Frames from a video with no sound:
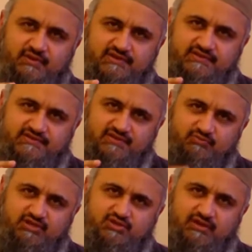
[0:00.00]
system
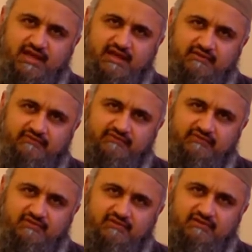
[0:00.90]
which we have,
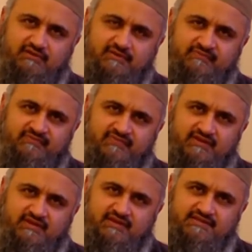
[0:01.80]

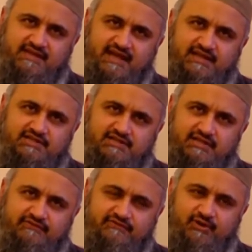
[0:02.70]
is
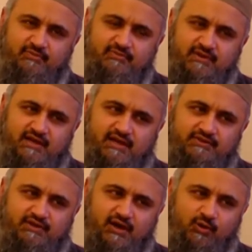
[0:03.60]
actually from
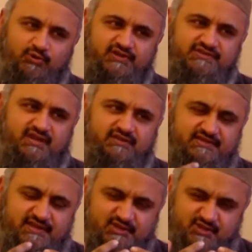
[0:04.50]
an older sun
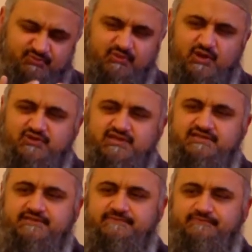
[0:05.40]
that's exploded.
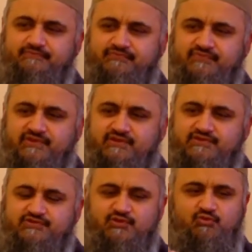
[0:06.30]

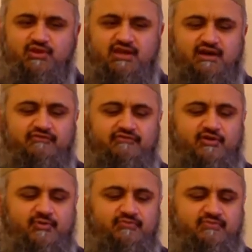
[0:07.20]
So we are
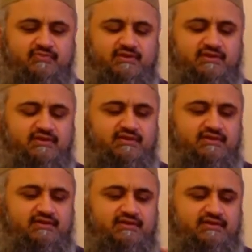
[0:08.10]
from
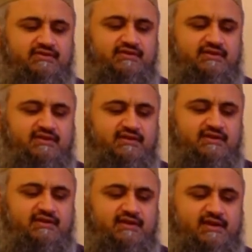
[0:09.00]

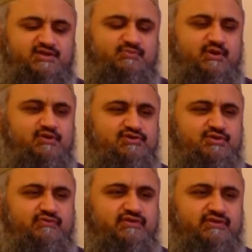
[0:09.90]
the explosion
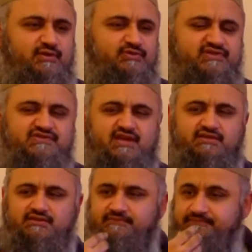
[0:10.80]
of an older
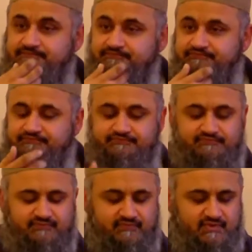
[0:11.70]
sun.
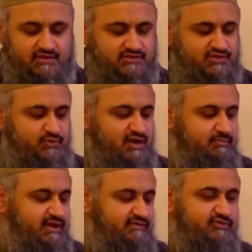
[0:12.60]
So we are
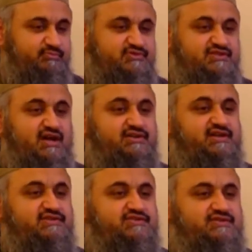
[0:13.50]
made from
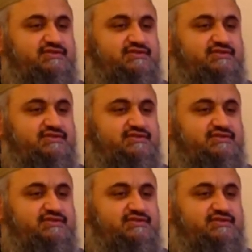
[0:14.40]
stardust.